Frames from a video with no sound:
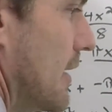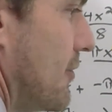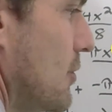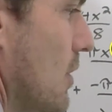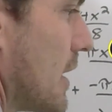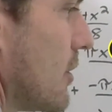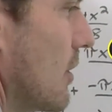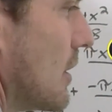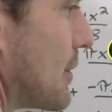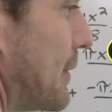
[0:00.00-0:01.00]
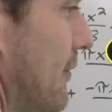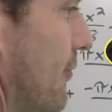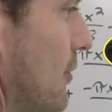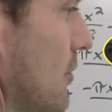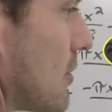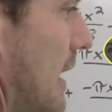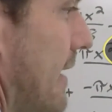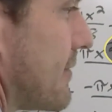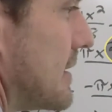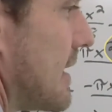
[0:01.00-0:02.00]
if you wanna go a little bit further or
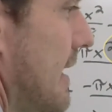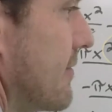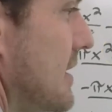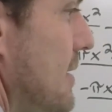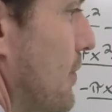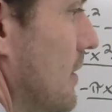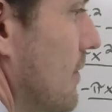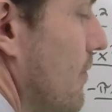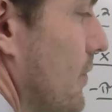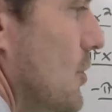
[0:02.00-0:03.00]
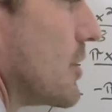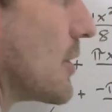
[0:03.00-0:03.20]
have to dive deeper, you